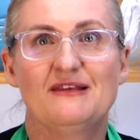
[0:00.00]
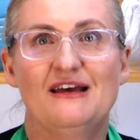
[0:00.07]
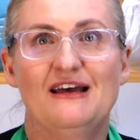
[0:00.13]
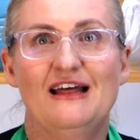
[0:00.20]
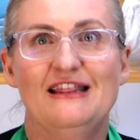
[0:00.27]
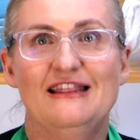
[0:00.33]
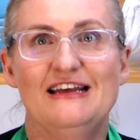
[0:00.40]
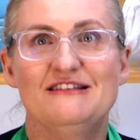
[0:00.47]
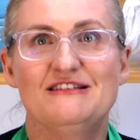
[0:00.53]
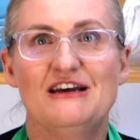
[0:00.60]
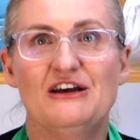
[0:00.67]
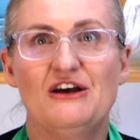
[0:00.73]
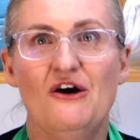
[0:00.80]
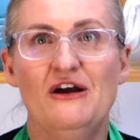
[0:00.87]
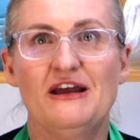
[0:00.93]
let's
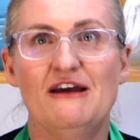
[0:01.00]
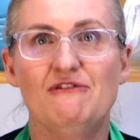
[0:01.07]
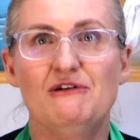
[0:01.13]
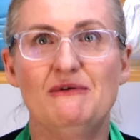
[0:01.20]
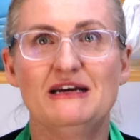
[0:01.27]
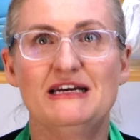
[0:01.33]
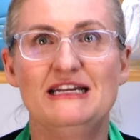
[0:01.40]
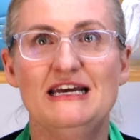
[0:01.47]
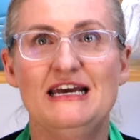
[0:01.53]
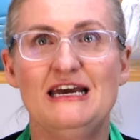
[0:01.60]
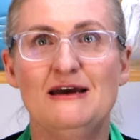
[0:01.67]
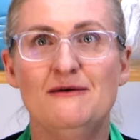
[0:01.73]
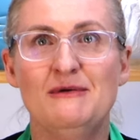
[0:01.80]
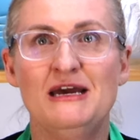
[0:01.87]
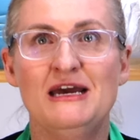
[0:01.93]
get going. Everyone can
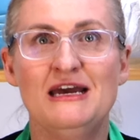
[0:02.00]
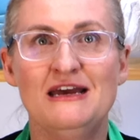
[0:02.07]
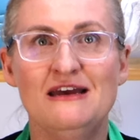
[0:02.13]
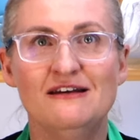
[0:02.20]
hear me.